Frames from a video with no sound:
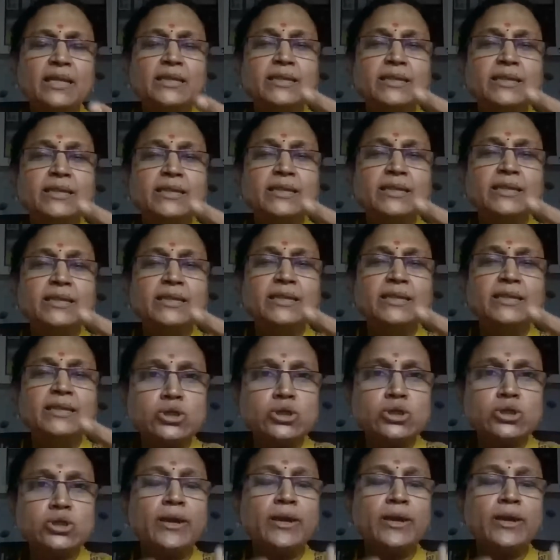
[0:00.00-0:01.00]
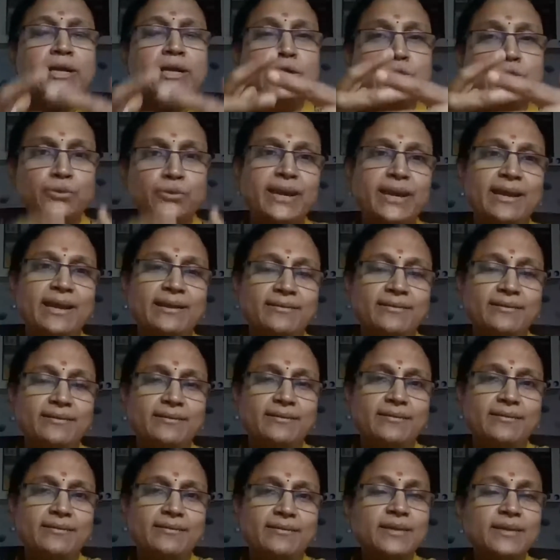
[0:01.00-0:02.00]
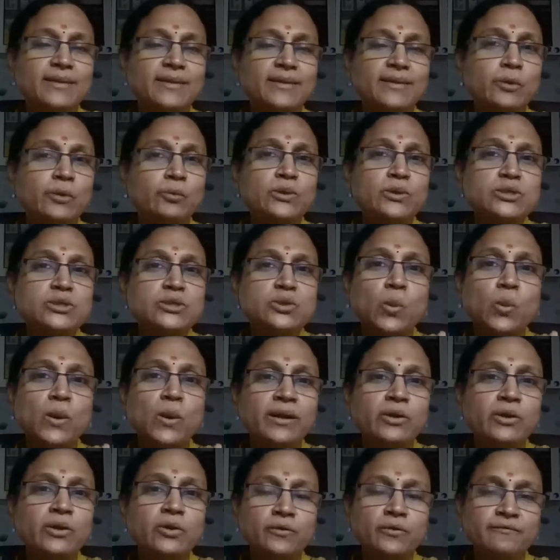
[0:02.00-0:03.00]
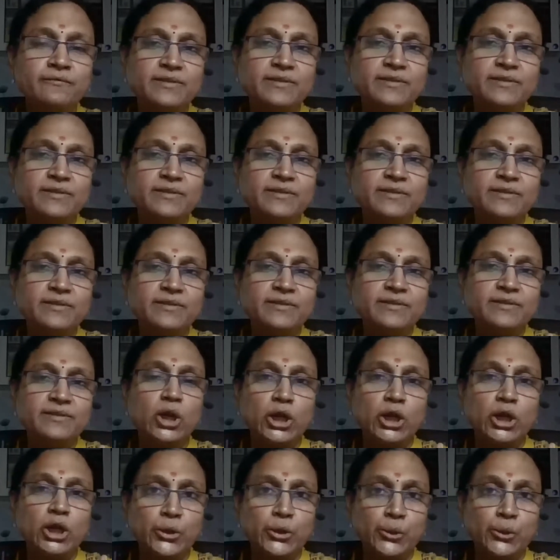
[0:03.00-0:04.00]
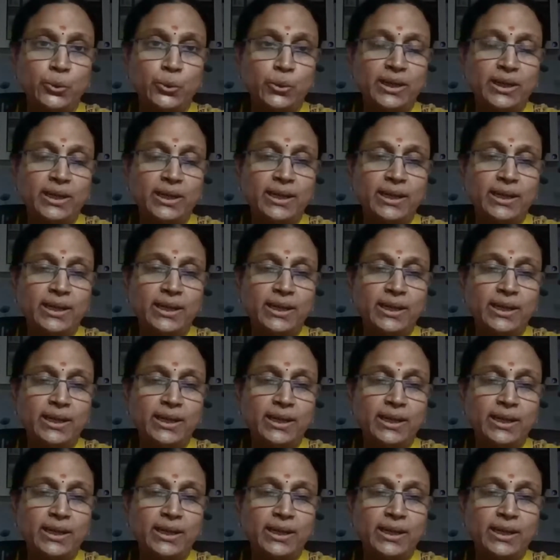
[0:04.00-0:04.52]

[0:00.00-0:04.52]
keep the loose soil together. That was the wonder of this particular root.